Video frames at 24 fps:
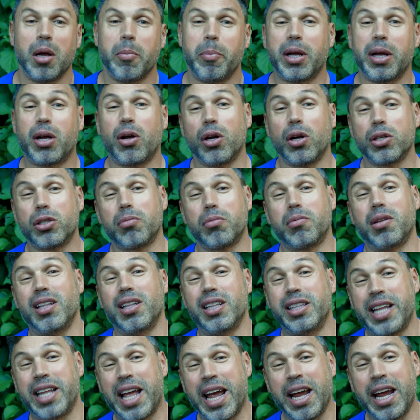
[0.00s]
Because of the
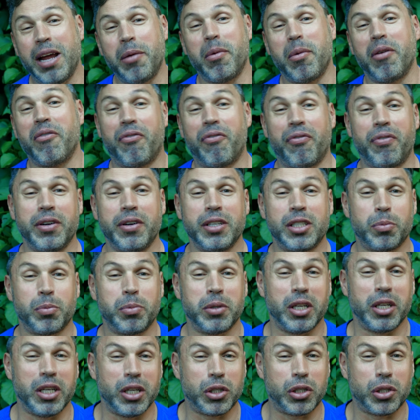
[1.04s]
name
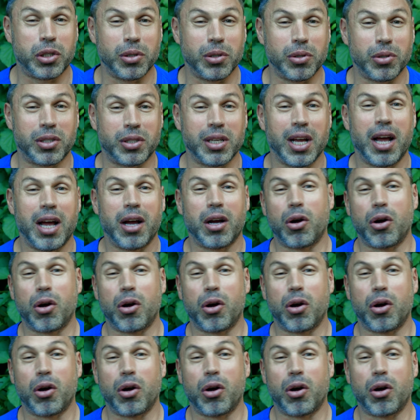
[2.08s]
infringement issues,